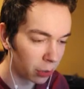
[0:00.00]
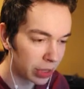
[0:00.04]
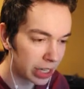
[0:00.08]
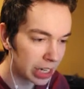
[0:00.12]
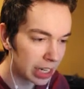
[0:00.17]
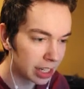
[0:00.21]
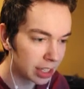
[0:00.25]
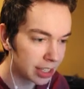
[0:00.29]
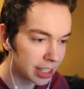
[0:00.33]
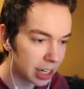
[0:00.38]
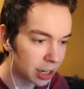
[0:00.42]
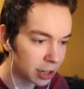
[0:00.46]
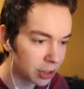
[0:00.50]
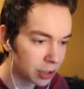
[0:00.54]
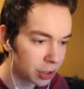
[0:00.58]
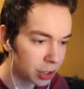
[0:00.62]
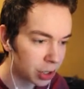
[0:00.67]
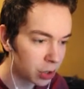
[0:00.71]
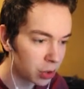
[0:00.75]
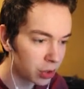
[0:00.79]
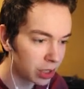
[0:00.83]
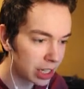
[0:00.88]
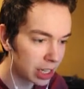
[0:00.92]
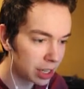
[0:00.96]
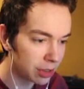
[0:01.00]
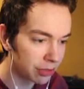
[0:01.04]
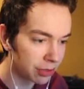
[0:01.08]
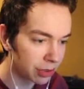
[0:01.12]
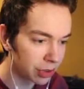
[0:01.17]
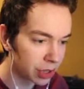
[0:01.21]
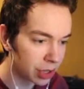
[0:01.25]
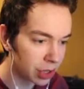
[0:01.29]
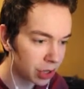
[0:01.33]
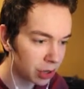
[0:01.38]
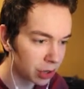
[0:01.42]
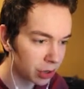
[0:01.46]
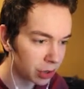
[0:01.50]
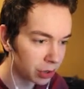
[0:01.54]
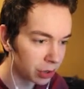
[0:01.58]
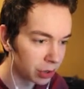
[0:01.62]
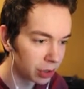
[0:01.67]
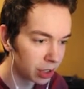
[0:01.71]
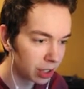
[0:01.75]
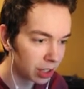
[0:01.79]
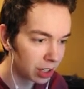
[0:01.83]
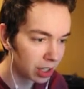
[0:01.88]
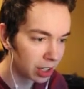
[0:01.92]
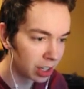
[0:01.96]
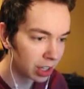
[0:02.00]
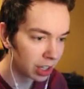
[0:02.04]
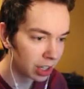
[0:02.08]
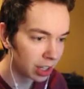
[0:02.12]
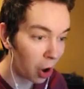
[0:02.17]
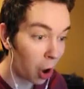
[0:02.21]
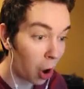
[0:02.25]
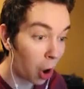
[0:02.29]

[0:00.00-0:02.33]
We need a tier two oh, key for you.